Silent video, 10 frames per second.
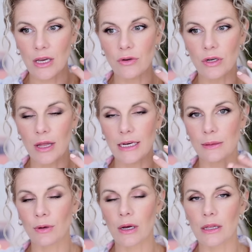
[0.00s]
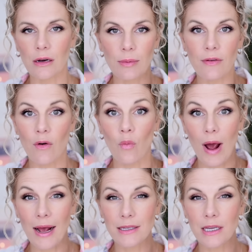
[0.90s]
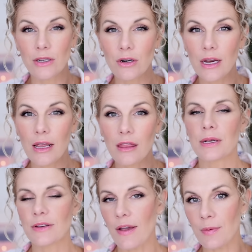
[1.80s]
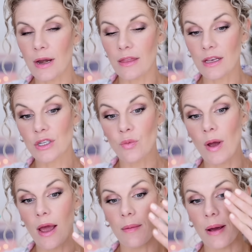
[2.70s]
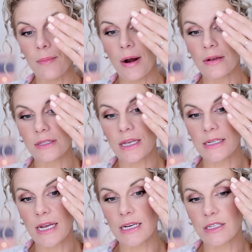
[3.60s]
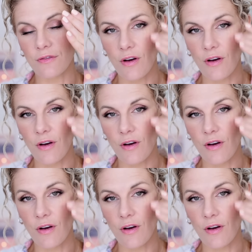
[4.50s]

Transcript: I usually like to put a little bit of a wax underneath. So I put anything too wet on my brows, they tend to